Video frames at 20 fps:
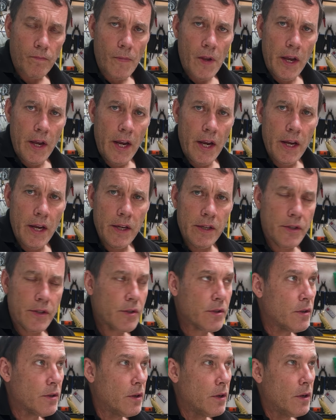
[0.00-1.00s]

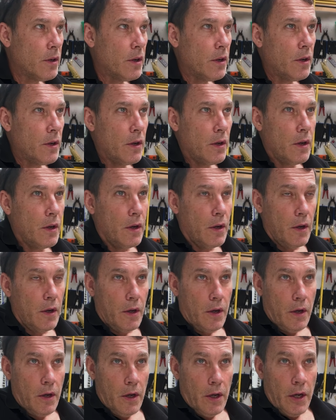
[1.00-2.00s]
is,
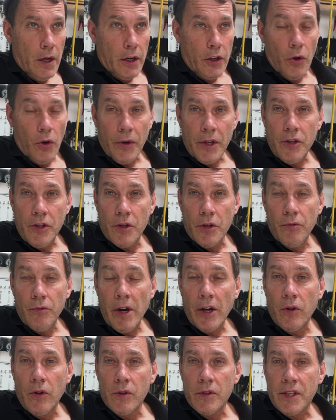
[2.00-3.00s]
according to the
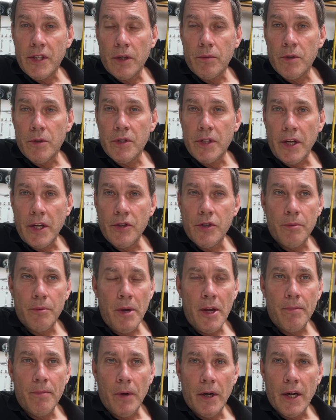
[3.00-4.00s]
records that were sent to
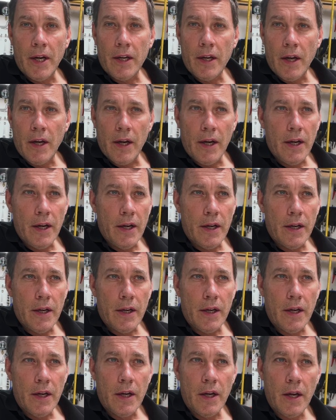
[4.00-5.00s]
me by
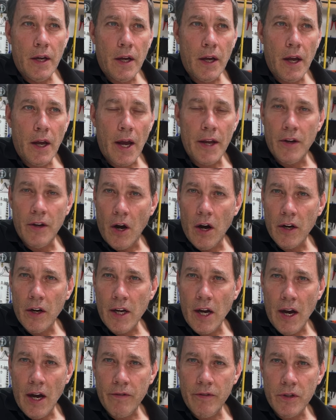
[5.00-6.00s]
an
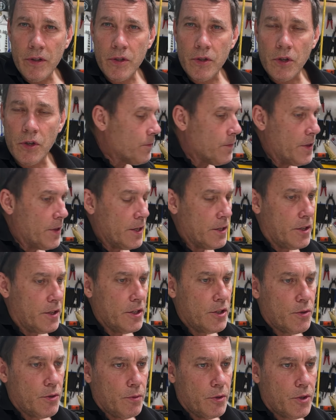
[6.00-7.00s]
archivist, that
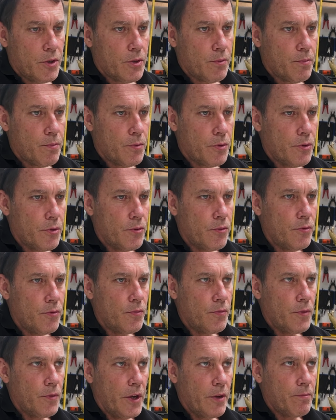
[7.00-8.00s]
this was
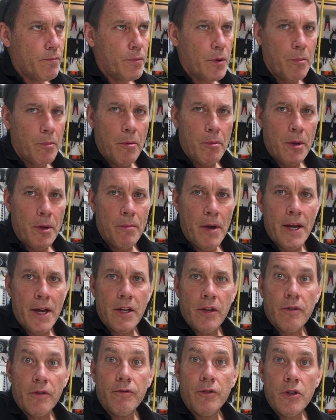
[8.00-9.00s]
probably made
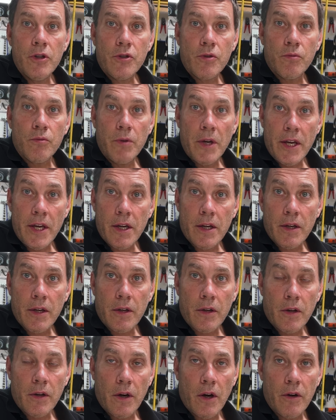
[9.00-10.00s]
in the first week
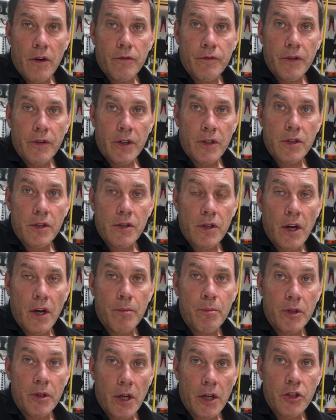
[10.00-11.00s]
of its
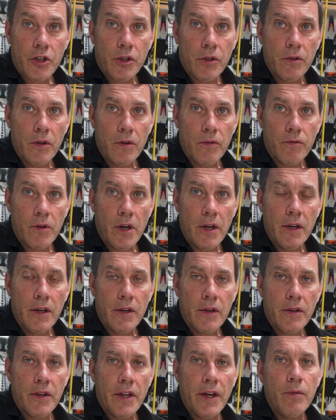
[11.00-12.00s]
production
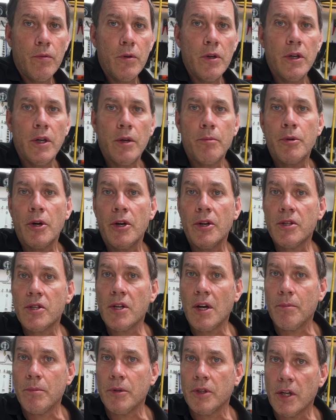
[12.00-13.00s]
run. There were
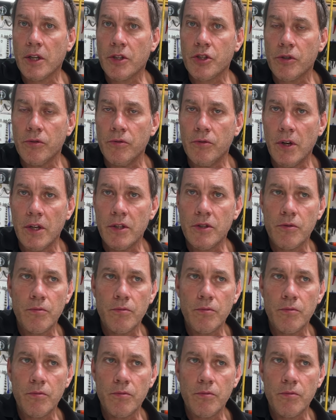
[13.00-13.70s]
prototype production runs